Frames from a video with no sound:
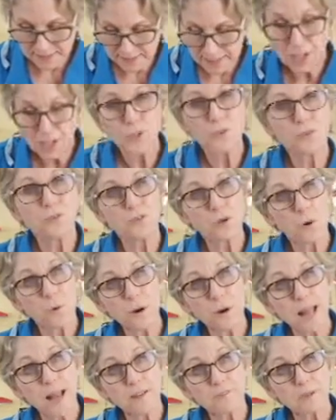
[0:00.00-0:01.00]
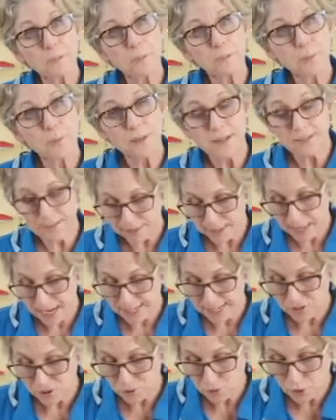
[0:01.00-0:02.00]
Now you don't have to
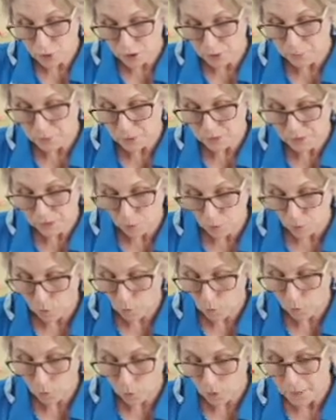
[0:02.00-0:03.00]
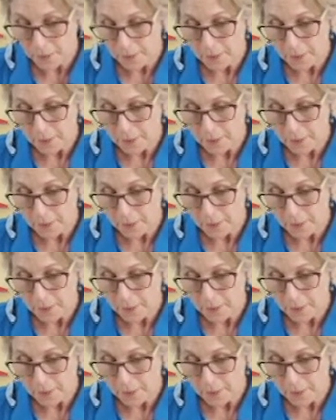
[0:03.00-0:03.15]
pre-slice. You could put the whole